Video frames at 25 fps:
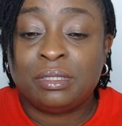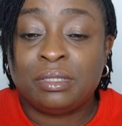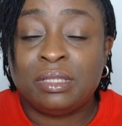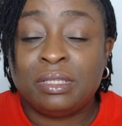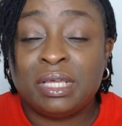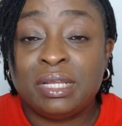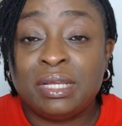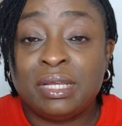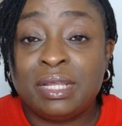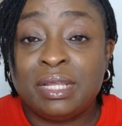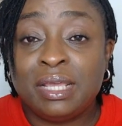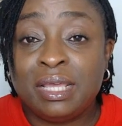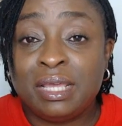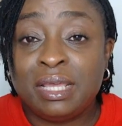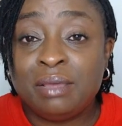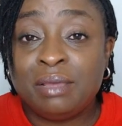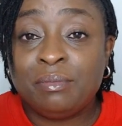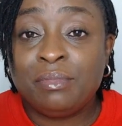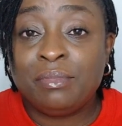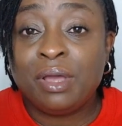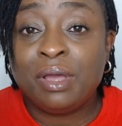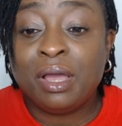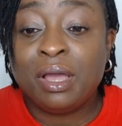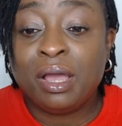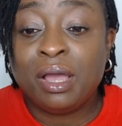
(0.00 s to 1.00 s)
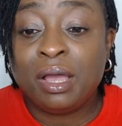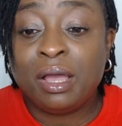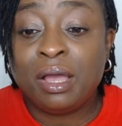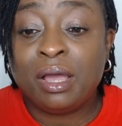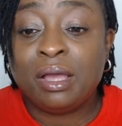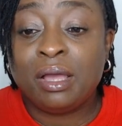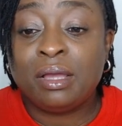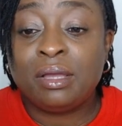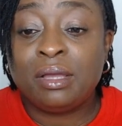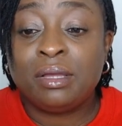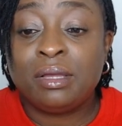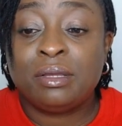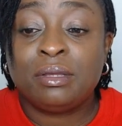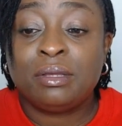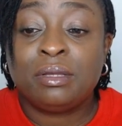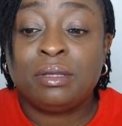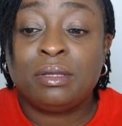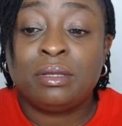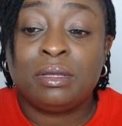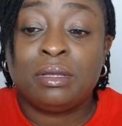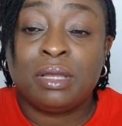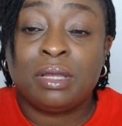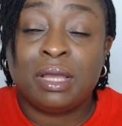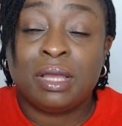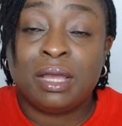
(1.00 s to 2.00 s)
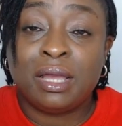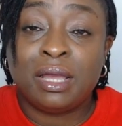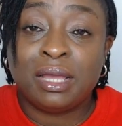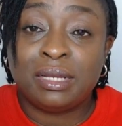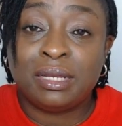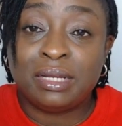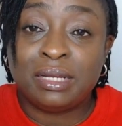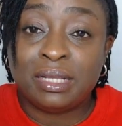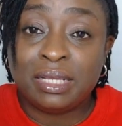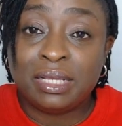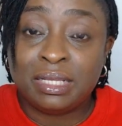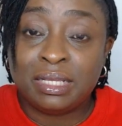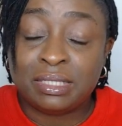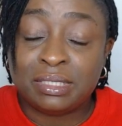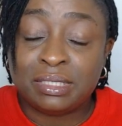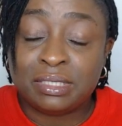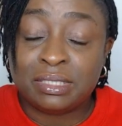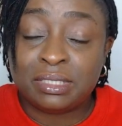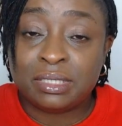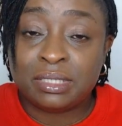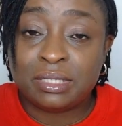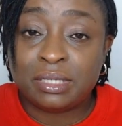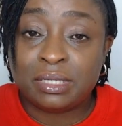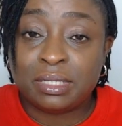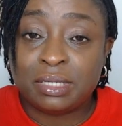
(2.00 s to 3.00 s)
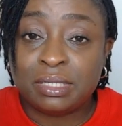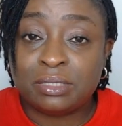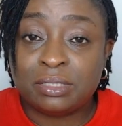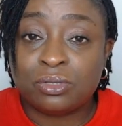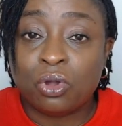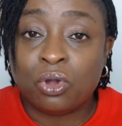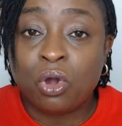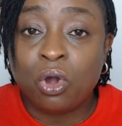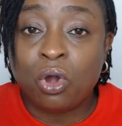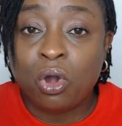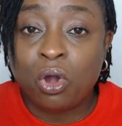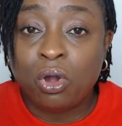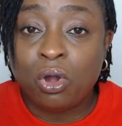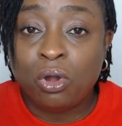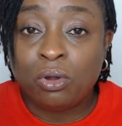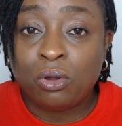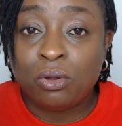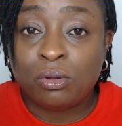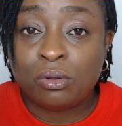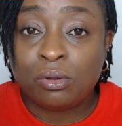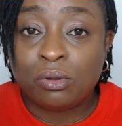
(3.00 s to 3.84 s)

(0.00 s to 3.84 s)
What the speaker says: Then him, her, and it is o.